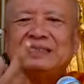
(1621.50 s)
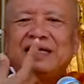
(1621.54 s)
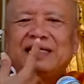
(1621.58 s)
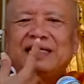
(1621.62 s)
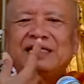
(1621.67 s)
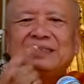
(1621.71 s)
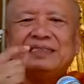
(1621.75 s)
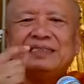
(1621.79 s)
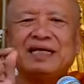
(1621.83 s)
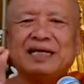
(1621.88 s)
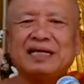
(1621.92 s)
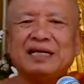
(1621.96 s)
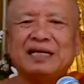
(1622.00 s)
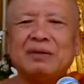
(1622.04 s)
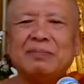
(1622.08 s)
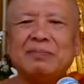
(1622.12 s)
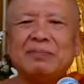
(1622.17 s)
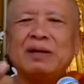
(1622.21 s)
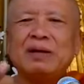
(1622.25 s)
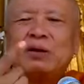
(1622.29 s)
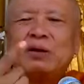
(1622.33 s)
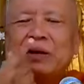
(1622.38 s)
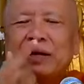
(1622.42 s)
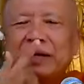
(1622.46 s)
sensing,
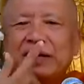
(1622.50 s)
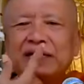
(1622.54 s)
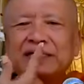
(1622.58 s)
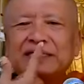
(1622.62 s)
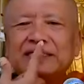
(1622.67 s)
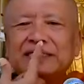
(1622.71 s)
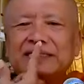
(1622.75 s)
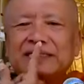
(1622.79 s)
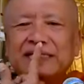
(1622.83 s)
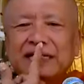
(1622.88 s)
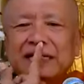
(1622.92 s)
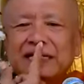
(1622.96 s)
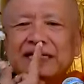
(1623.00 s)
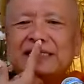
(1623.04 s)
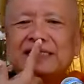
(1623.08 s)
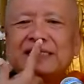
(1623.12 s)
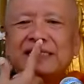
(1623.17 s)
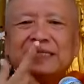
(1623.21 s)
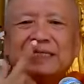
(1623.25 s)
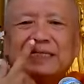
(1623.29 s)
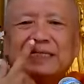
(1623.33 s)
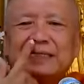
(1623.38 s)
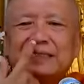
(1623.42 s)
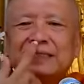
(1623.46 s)
because this is
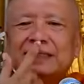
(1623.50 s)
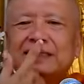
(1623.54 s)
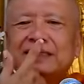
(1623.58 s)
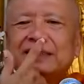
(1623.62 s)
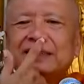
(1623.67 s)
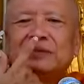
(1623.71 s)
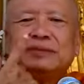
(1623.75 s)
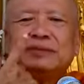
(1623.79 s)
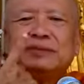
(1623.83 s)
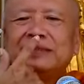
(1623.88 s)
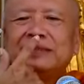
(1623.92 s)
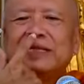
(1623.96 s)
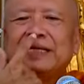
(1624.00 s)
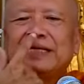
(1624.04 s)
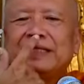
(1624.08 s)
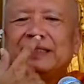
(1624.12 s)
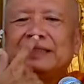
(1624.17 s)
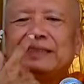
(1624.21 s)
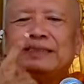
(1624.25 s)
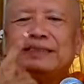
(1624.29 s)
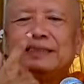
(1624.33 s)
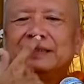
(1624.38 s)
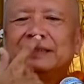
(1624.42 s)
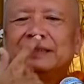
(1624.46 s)
easy to send.